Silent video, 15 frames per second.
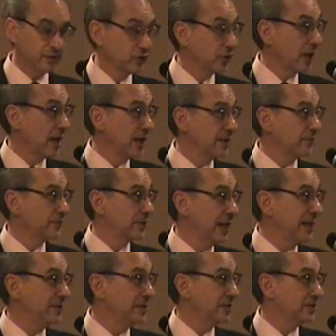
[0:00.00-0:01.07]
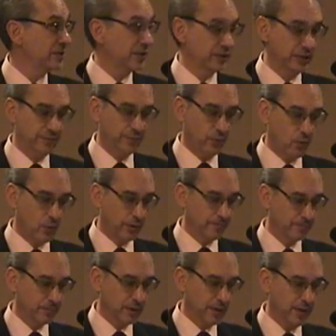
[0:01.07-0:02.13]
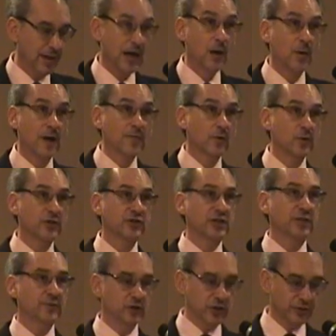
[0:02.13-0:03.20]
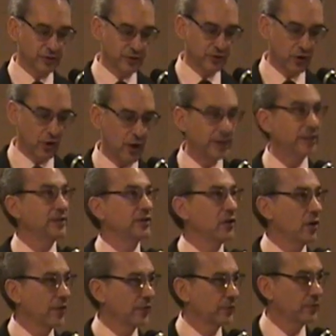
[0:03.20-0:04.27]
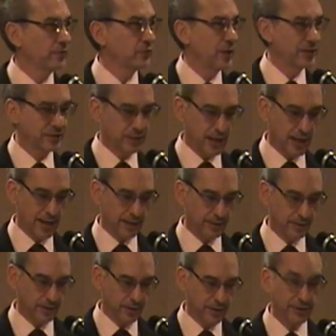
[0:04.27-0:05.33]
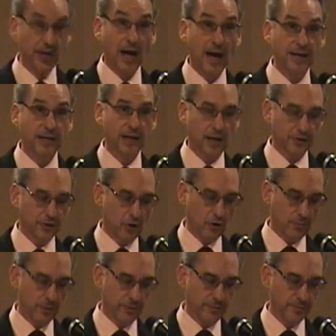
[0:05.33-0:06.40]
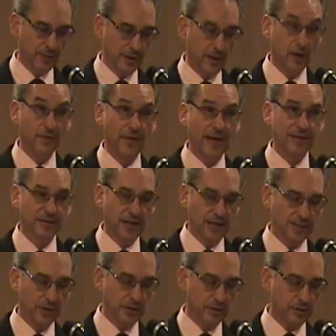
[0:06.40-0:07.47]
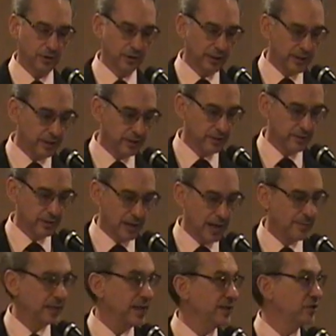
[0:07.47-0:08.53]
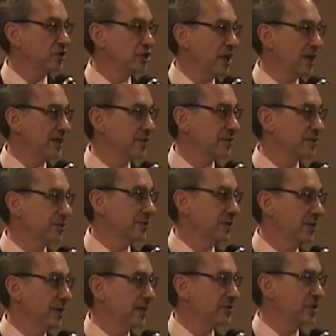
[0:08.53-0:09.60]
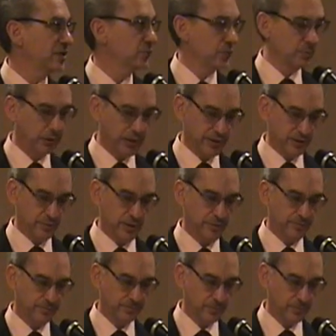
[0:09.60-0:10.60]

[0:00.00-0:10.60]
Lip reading: July of 1864. However, when Chief Justice Taney, the author of Dred Scott, died in October of that same year, Lincoln nominated Chase as his replacement.